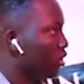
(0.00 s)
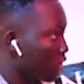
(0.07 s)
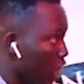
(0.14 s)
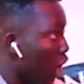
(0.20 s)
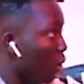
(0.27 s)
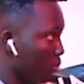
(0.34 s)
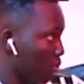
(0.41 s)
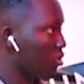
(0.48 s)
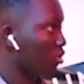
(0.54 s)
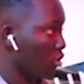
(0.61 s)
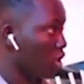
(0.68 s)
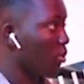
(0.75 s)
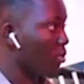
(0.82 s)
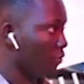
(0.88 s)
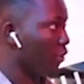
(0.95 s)
It
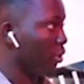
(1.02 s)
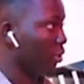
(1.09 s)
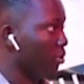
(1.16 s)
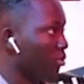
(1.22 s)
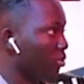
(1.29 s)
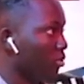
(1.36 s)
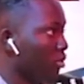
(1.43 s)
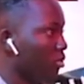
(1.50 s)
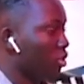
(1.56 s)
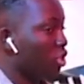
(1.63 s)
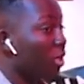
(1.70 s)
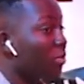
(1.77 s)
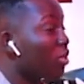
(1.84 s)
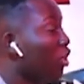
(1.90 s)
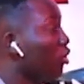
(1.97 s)
helps for real. It
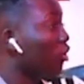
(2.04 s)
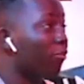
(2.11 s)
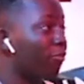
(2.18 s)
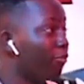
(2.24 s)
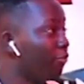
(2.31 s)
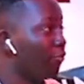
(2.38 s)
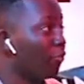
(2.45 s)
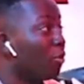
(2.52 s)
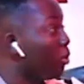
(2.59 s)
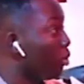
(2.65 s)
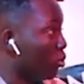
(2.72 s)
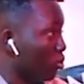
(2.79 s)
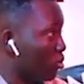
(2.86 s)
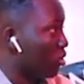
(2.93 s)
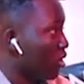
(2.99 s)
helps a lot of
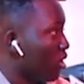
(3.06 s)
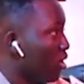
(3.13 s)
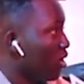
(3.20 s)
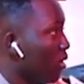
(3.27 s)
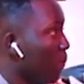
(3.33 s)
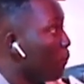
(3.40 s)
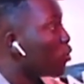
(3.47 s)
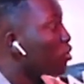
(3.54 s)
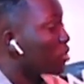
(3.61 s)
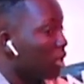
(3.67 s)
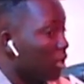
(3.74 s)
females, most